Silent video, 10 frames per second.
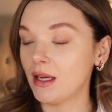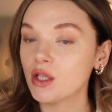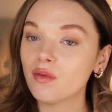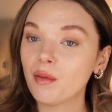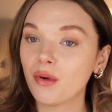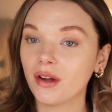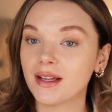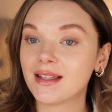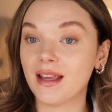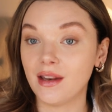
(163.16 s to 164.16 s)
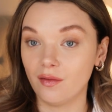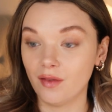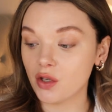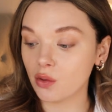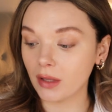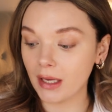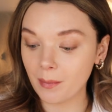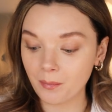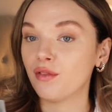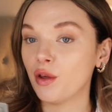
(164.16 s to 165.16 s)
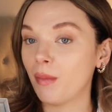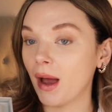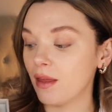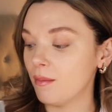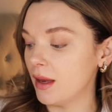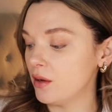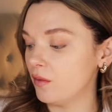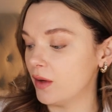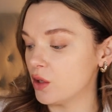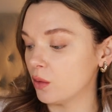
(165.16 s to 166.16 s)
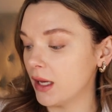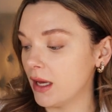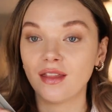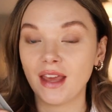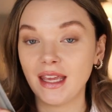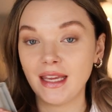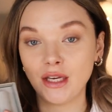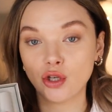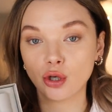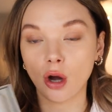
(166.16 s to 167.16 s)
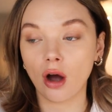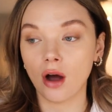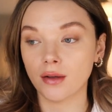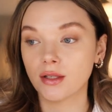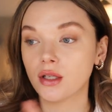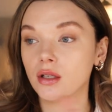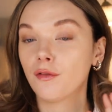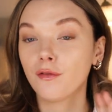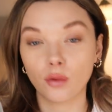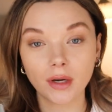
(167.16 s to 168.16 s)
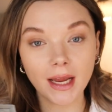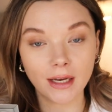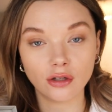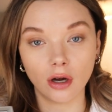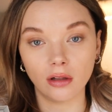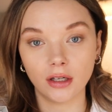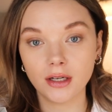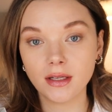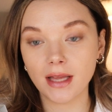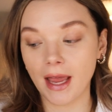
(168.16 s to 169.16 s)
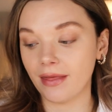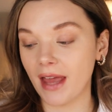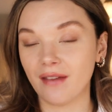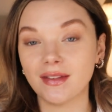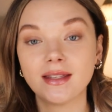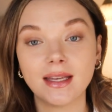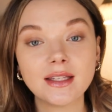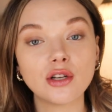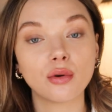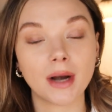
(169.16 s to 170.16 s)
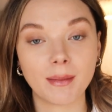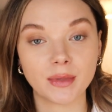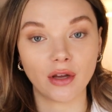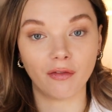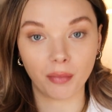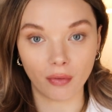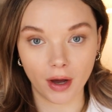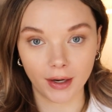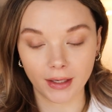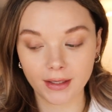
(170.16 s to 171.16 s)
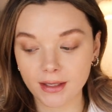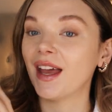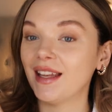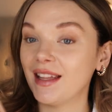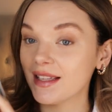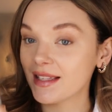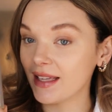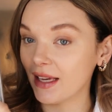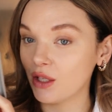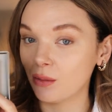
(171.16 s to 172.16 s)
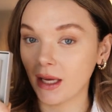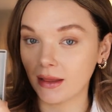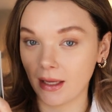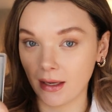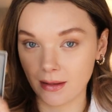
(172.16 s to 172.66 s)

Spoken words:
each of the products individually. If you buy them individually, they each cost $48 and they have 6 grams of products. And in this kit, you get